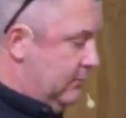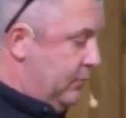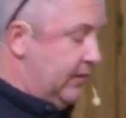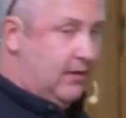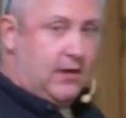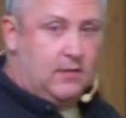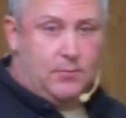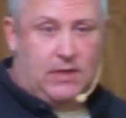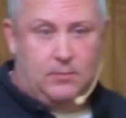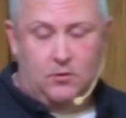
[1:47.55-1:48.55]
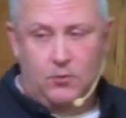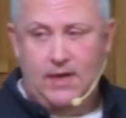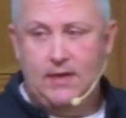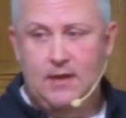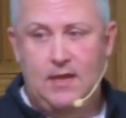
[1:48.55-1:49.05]
but they're going to be able to
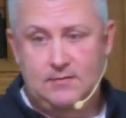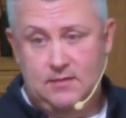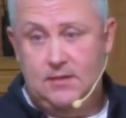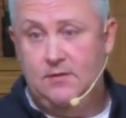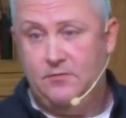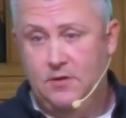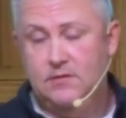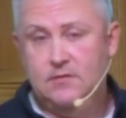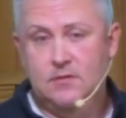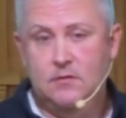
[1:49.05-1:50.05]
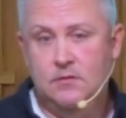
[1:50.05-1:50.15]
recognize the difference.